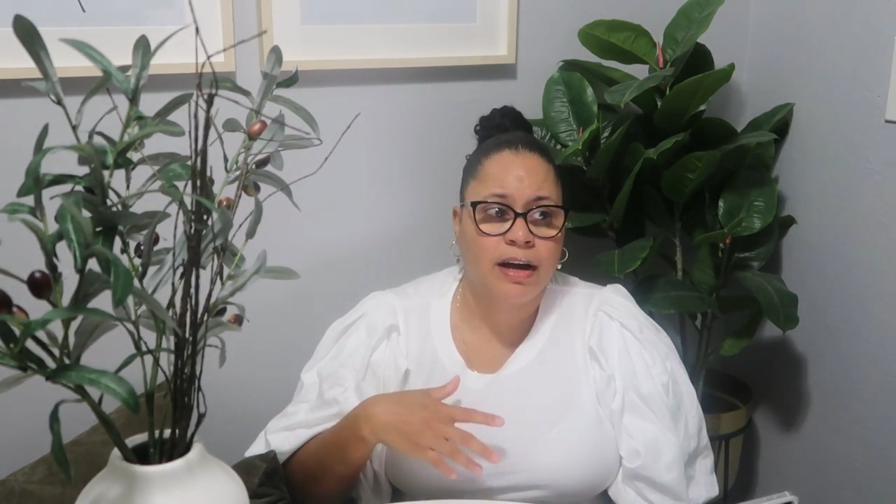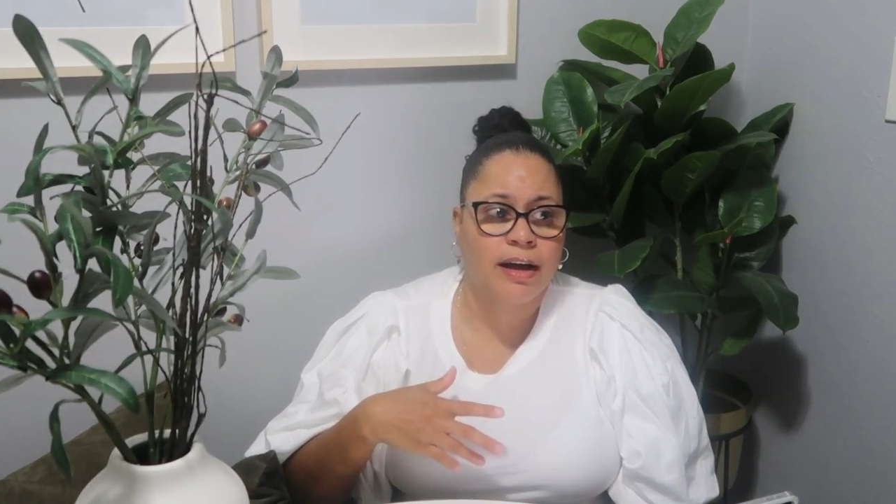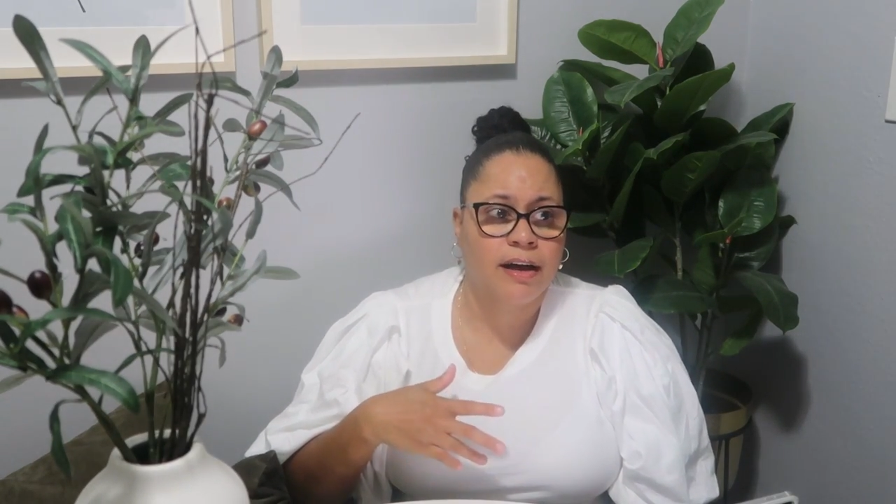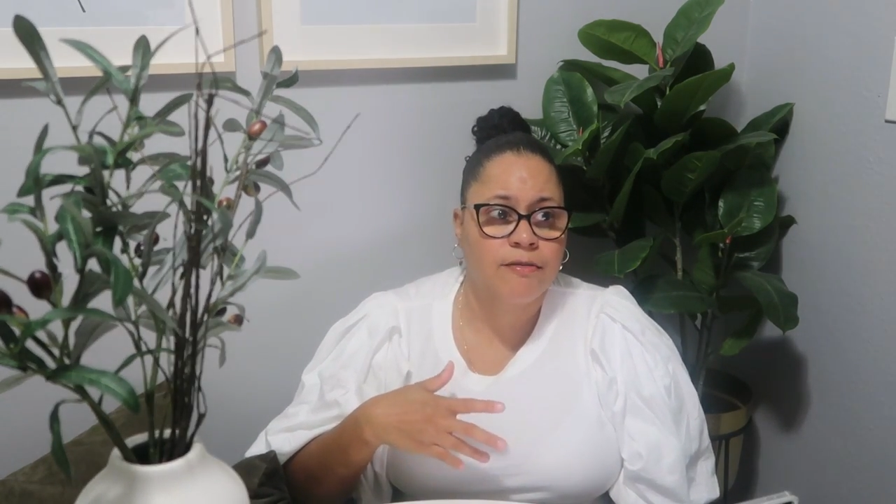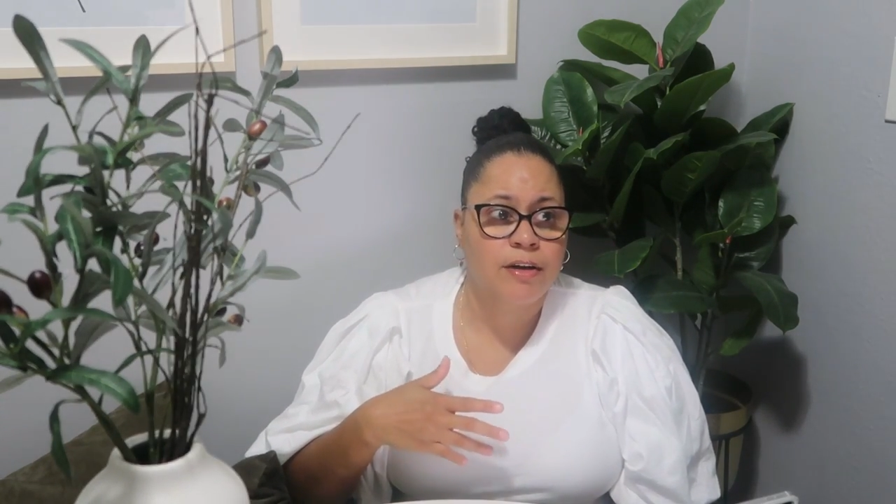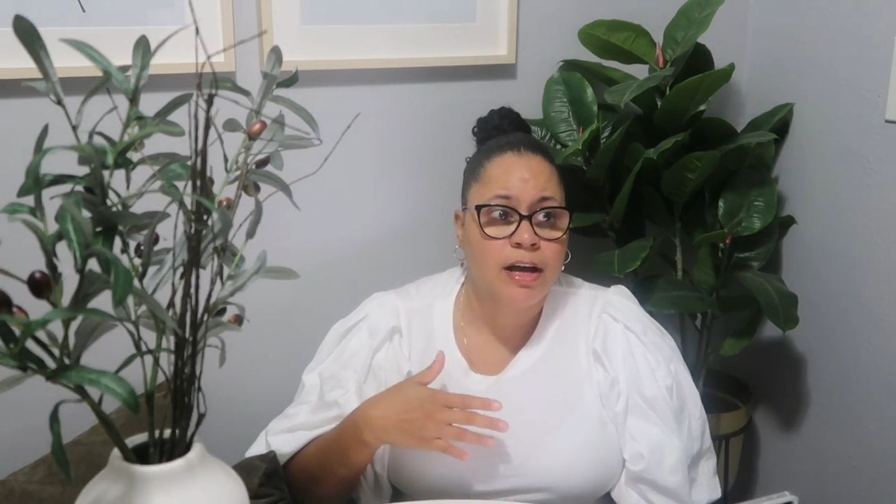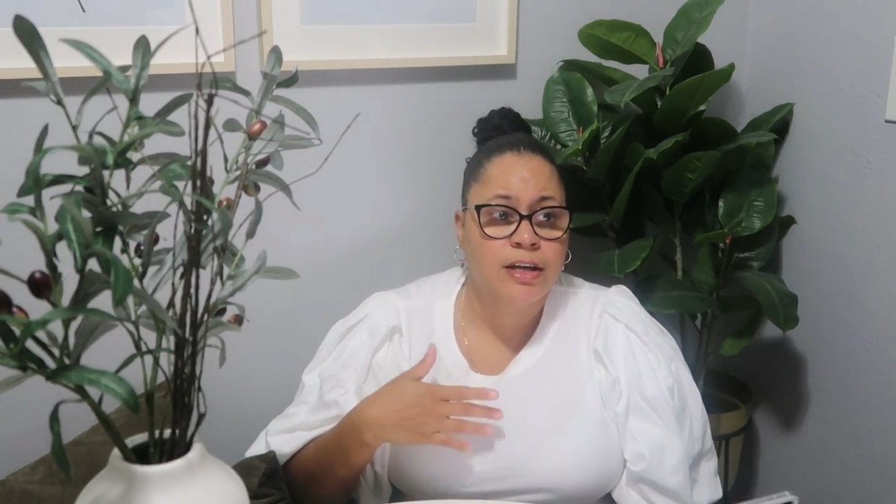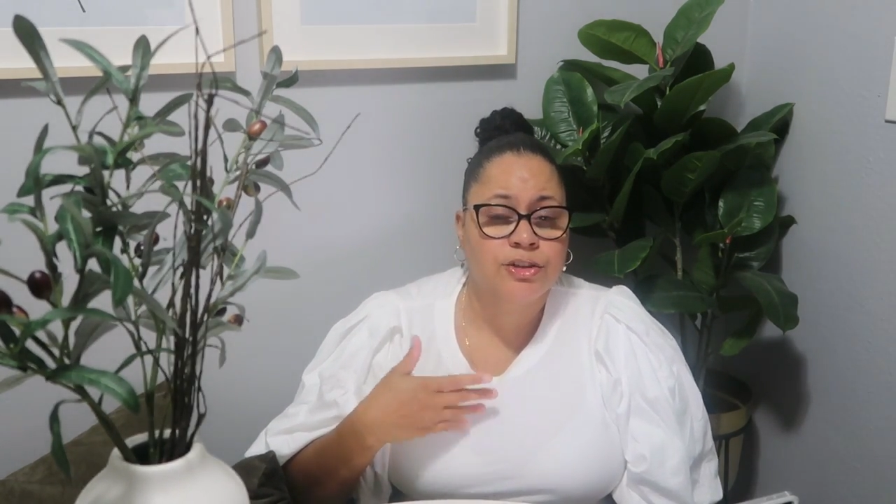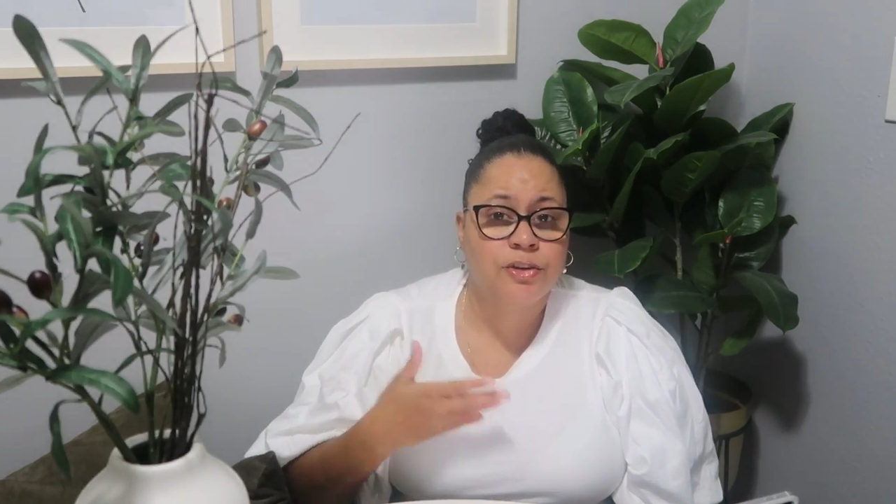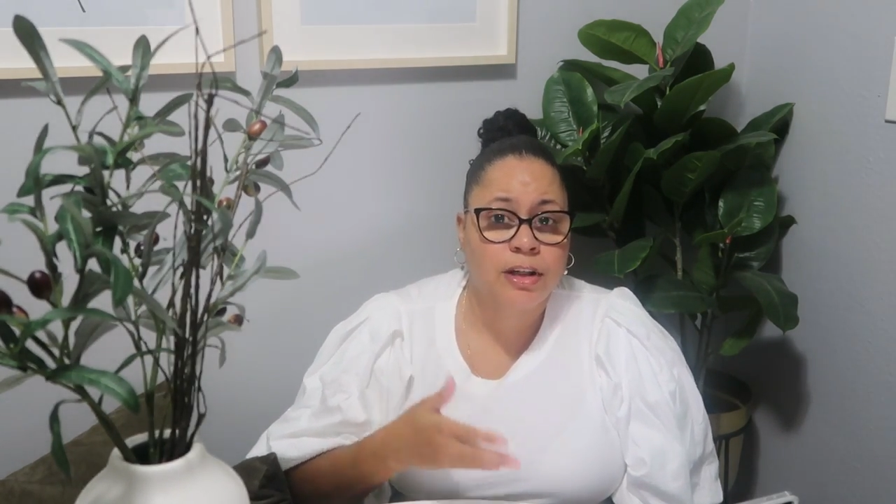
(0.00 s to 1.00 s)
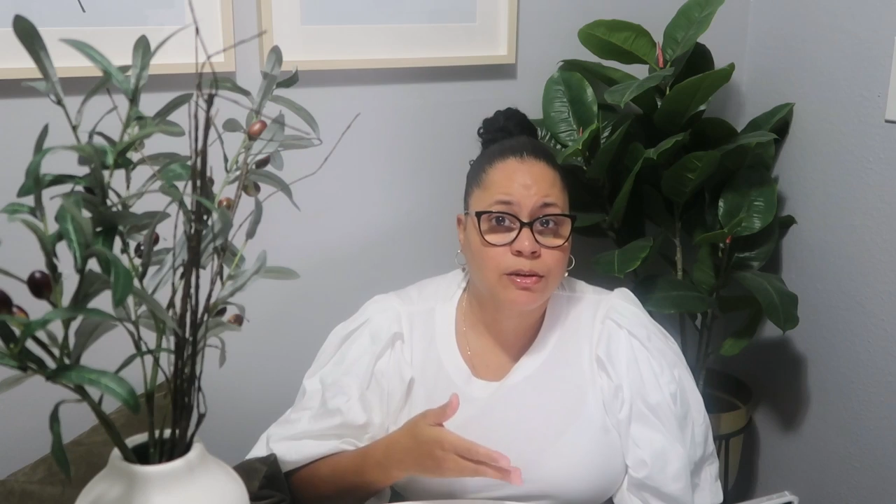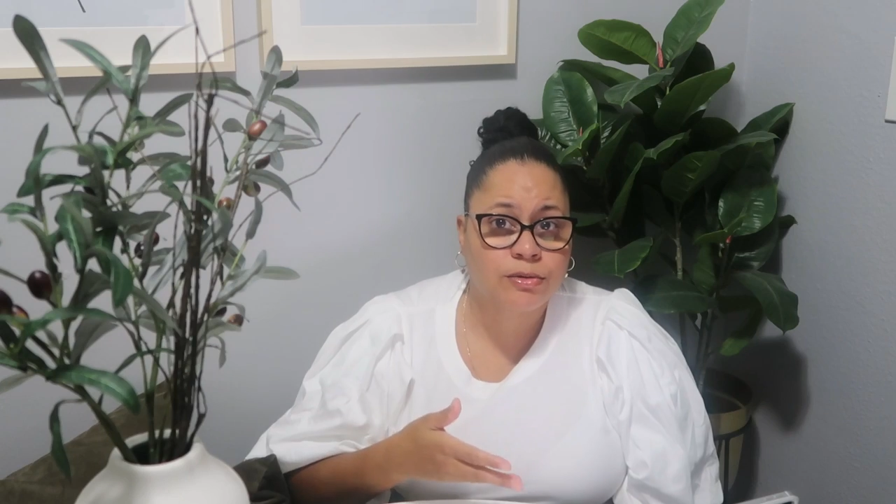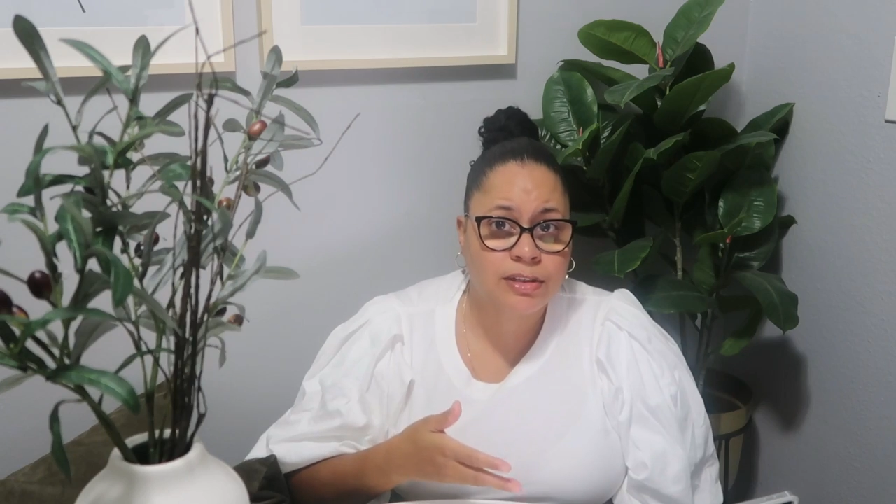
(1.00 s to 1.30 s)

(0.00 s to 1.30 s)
I have Trello